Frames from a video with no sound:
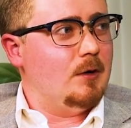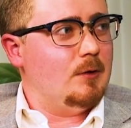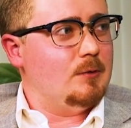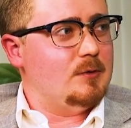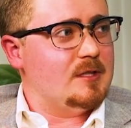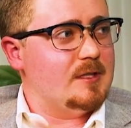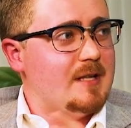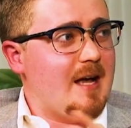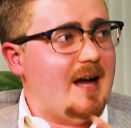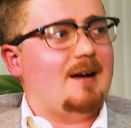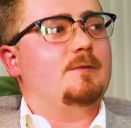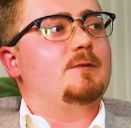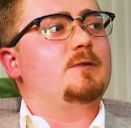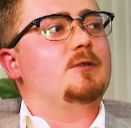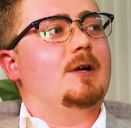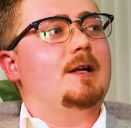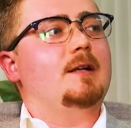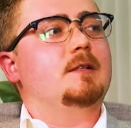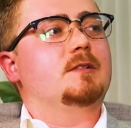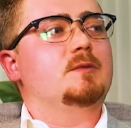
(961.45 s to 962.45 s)
staff
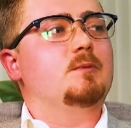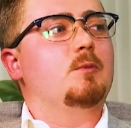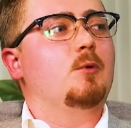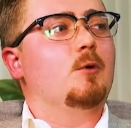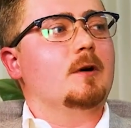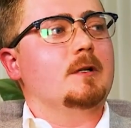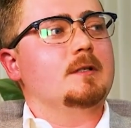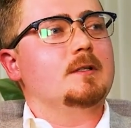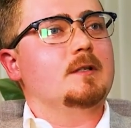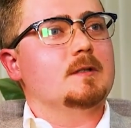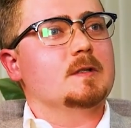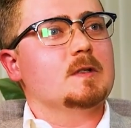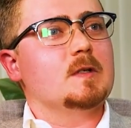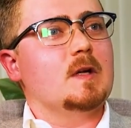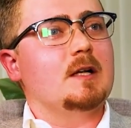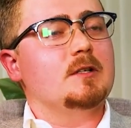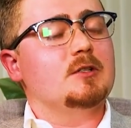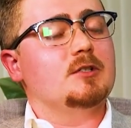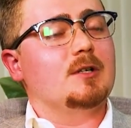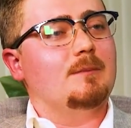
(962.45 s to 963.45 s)
transport and
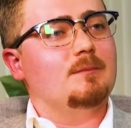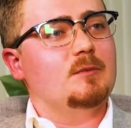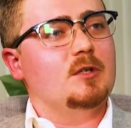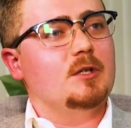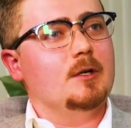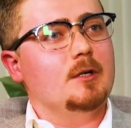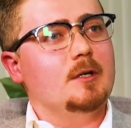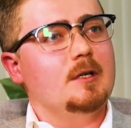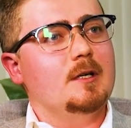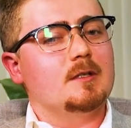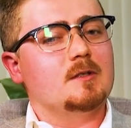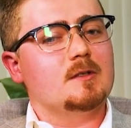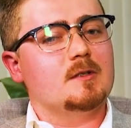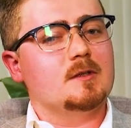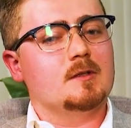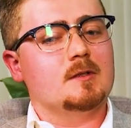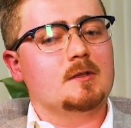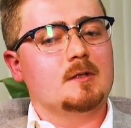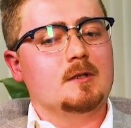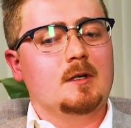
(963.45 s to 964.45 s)
such. I'm
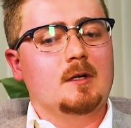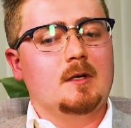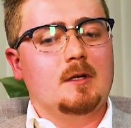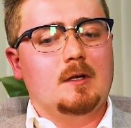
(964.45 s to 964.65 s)
curious,